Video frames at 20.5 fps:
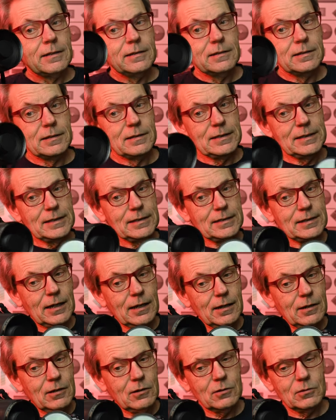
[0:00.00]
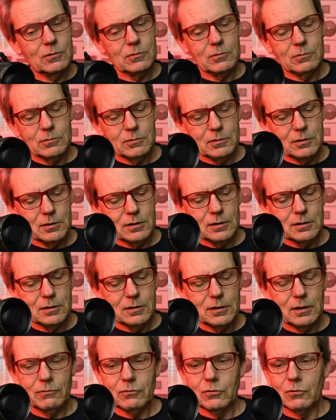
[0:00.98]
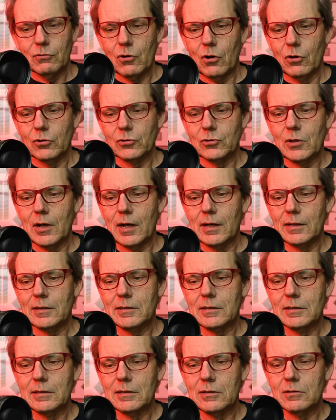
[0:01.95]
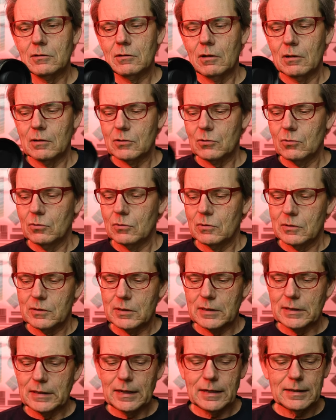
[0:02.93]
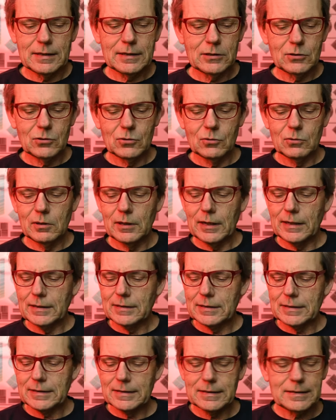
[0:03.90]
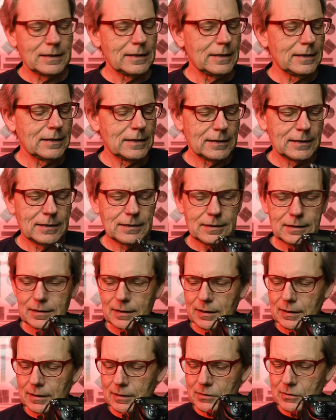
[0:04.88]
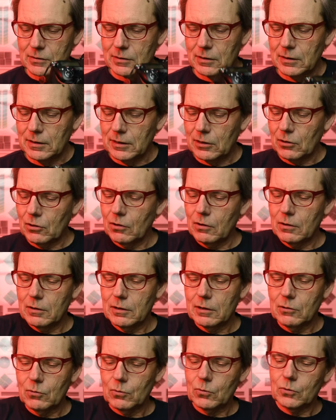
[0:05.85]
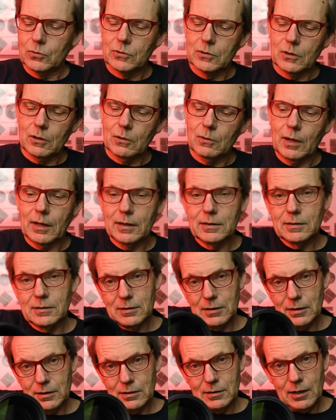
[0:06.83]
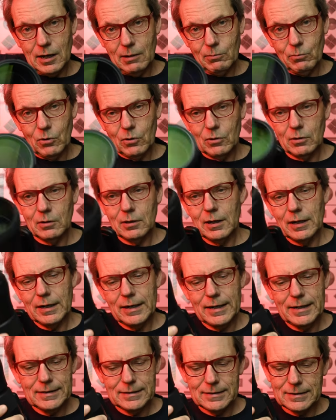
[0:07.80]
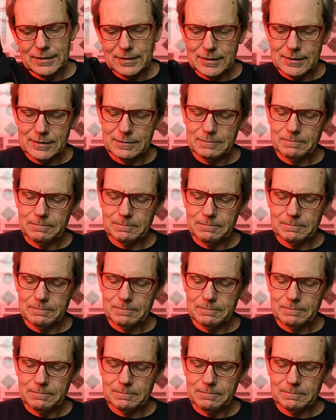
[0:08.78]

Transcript: The detail, the level of contrast is not as good as the other two lenses here, as the Nikon and also as the Tamron lens,